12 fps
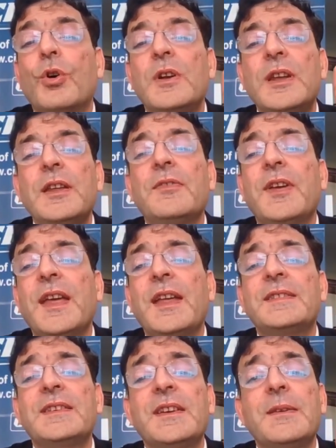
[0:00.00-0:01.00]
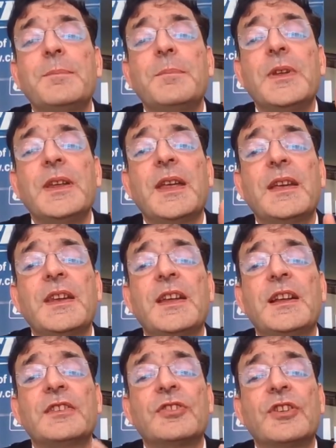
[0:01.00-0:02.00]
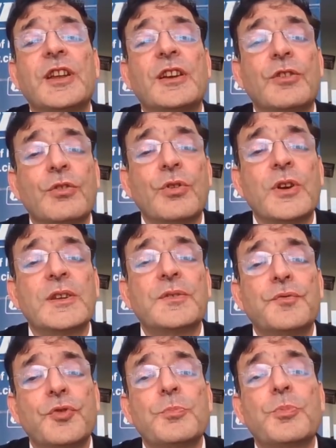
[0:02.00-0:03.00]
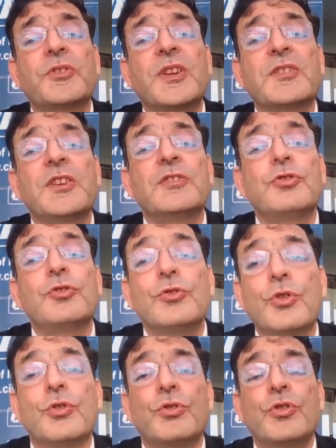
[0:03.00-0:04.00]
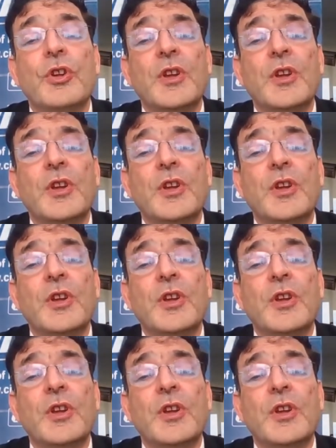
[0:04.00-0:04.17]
Only way GDP agriculture can grow is food processing should grow.